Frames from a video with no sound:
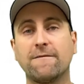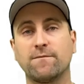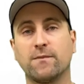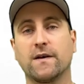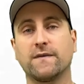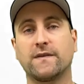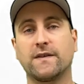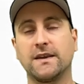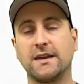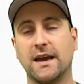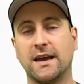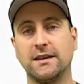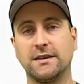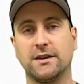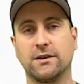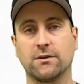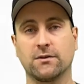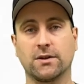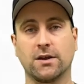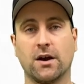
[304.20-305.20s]
monthly and
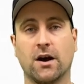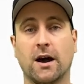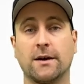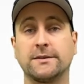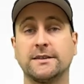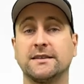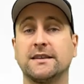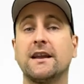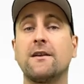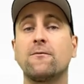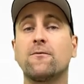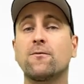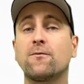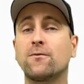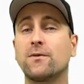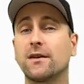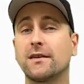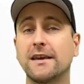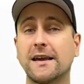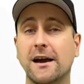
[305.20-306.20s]
yearly options. It
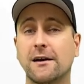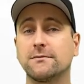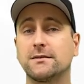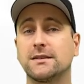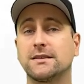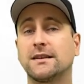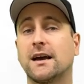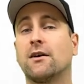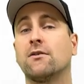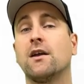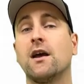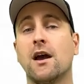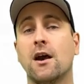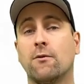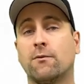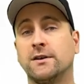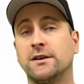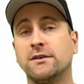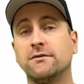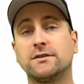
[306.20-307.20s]
really helps us out
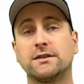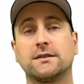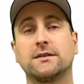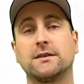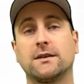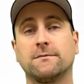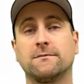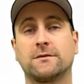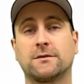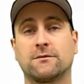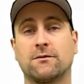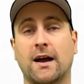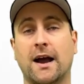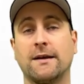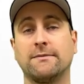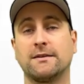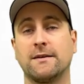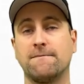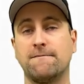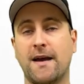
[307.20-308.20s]
when you
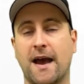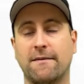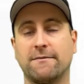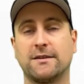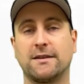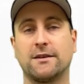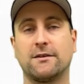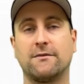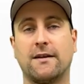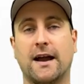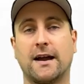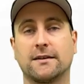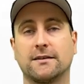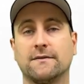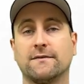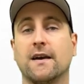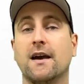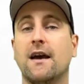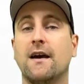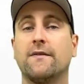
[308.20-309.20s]
subscribe to Mammoth
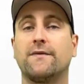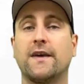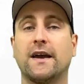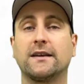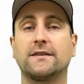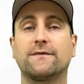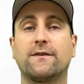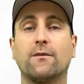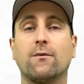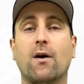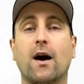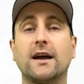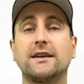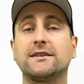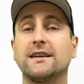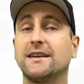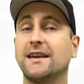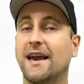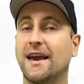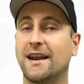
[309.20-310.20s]
Interactive. Thanks for
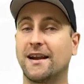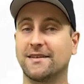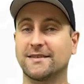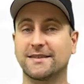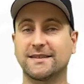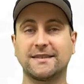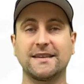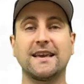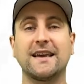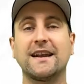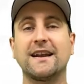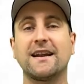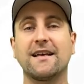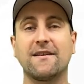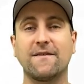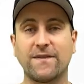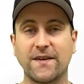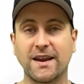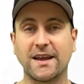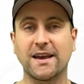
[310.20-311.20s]
watching, and I'll see you in
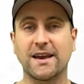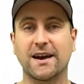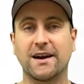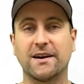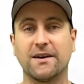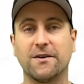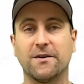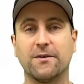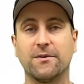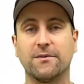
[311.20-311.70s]
another video.